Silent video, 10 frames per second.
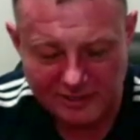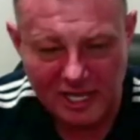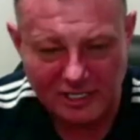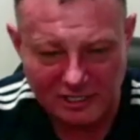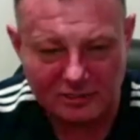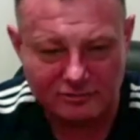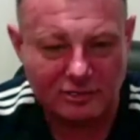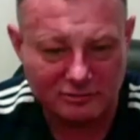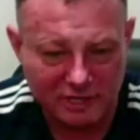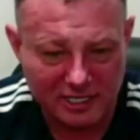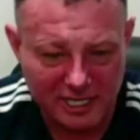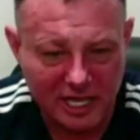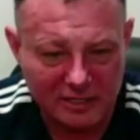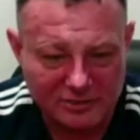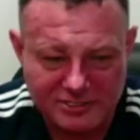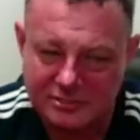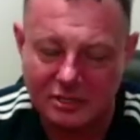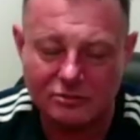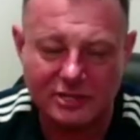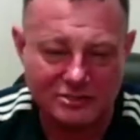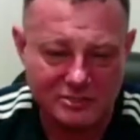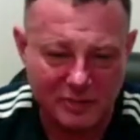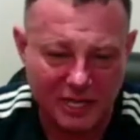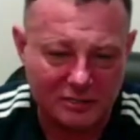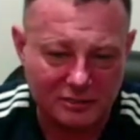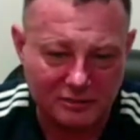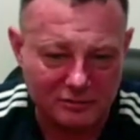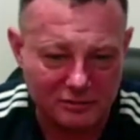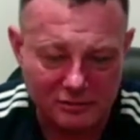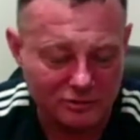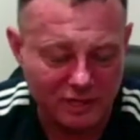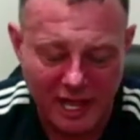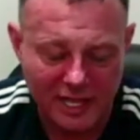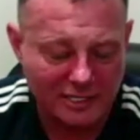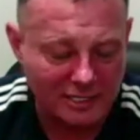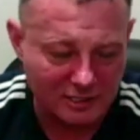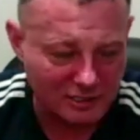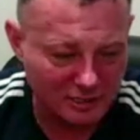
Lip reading: any excuse I can to go down to Bangor, and under any